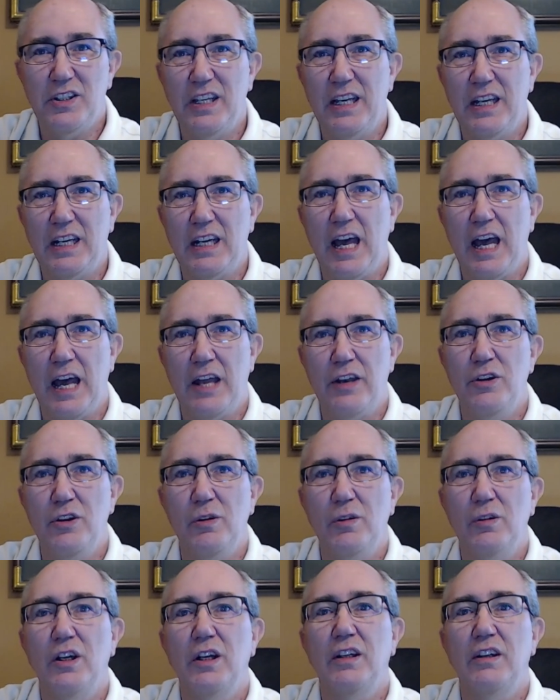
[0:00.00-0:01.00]
get a new
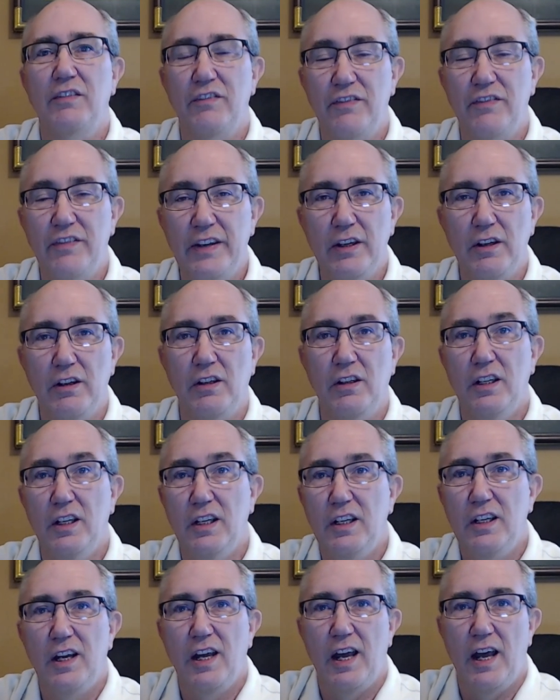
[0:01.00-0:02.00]
look and feel
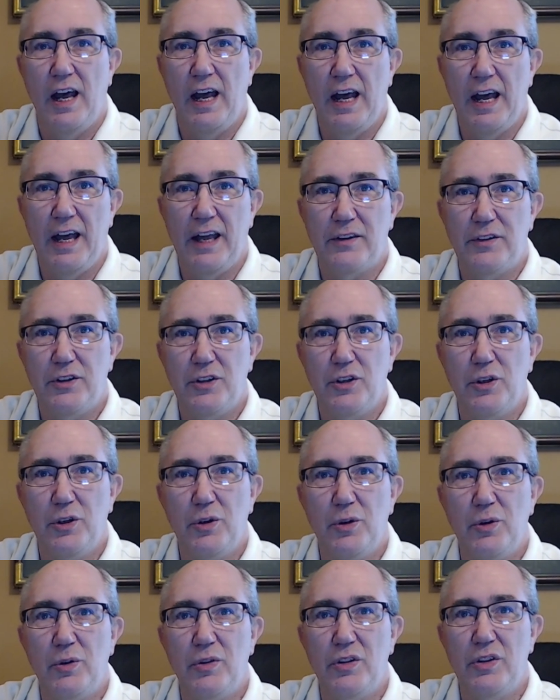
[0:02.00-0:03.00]

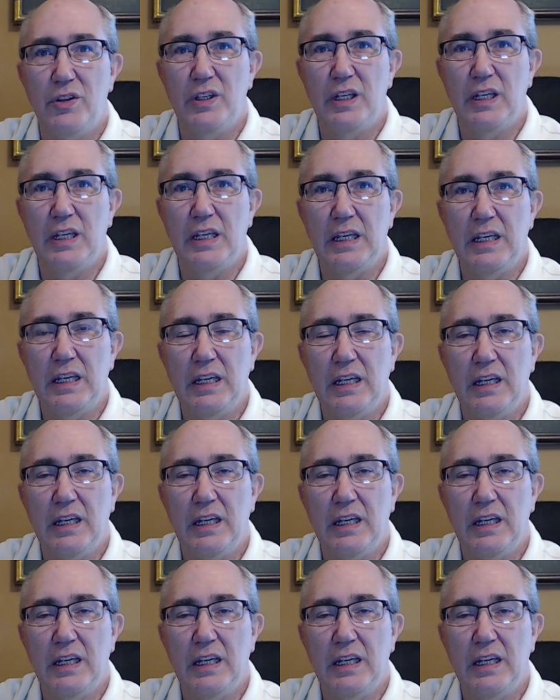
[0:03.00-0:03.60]
to the